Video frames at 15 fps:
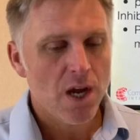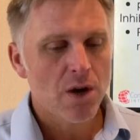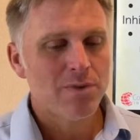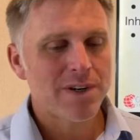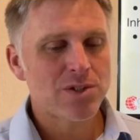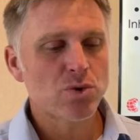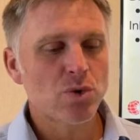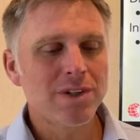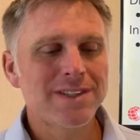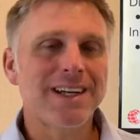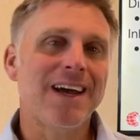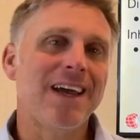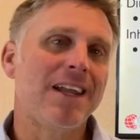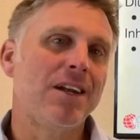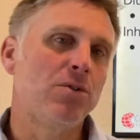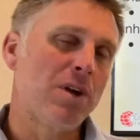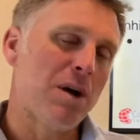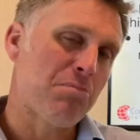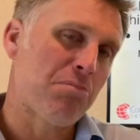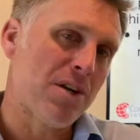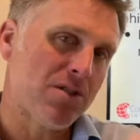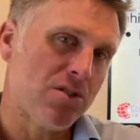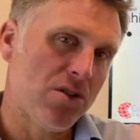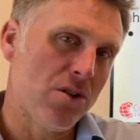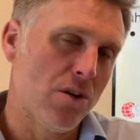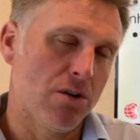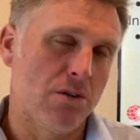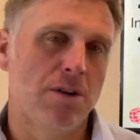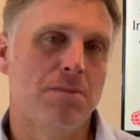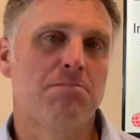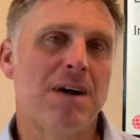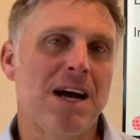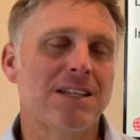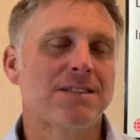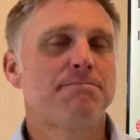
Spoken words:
resulta en una presión más